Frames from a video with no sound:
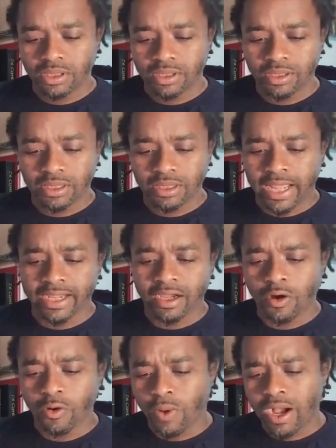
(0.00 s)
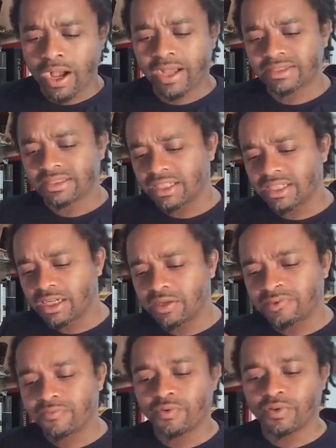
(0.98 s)
Like Hawa's
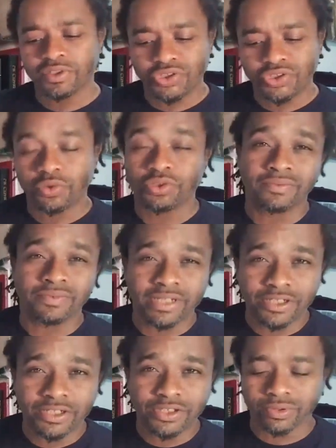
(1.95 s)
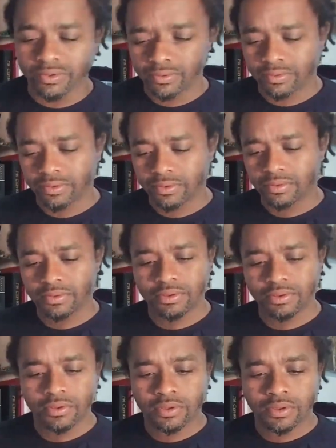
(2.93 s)
love for the children of Israel.
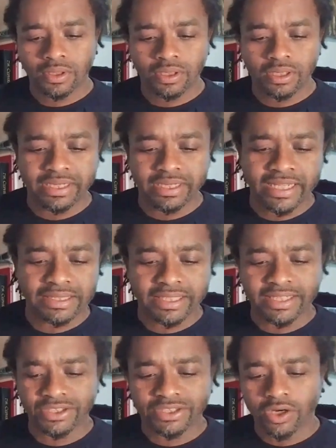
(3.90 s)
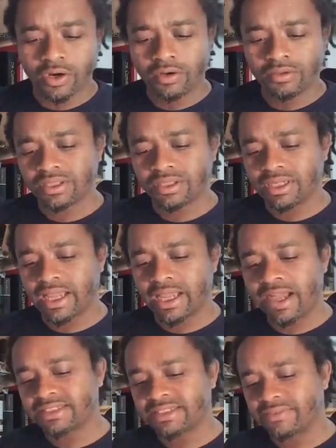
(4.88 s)
Yet they turn to the
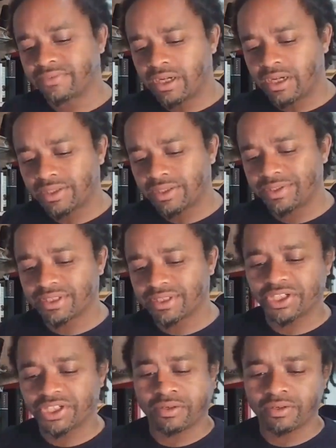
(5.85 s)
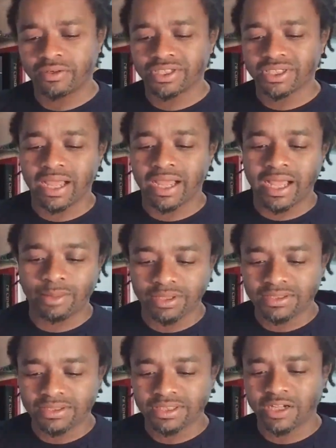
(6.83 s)
gods of others and cherish
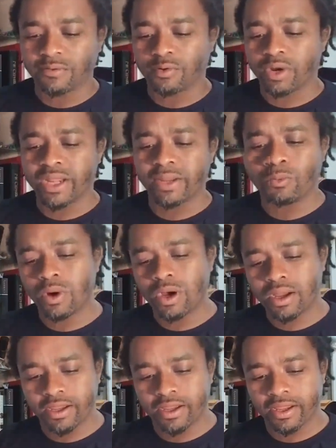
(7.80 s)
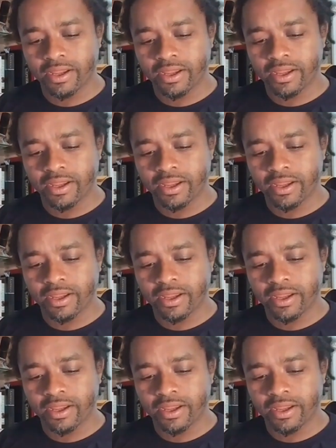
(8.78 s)
goblets of great wine.